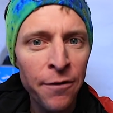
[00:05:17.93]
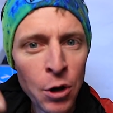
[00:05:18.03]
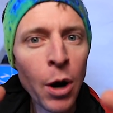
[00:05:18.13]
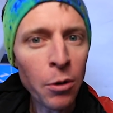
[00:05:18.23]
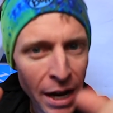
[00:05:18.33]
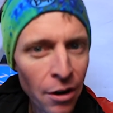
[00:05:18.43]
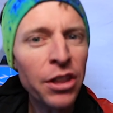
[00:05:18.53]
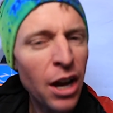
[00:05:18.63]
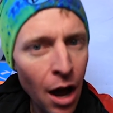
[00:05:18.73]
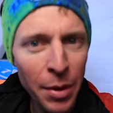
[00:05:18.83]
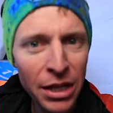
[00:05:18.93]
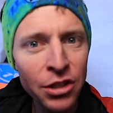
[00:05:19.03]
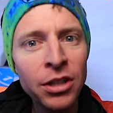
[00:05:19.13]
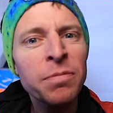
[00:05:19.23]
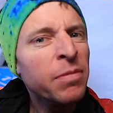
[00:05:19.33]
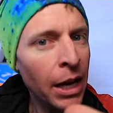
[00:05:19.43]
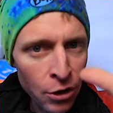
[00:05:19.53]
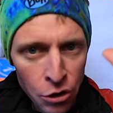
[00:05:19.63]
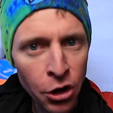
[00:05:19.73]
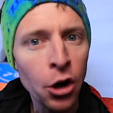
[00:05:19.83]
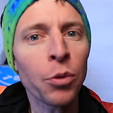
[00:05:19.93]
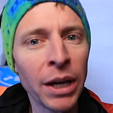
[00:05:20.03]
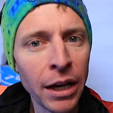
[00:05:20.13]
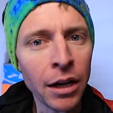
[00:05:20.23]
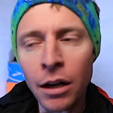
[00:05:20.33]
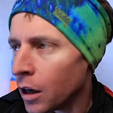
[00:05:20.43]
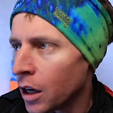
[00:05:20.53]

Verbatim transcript: if you go down in the comments and you start reading,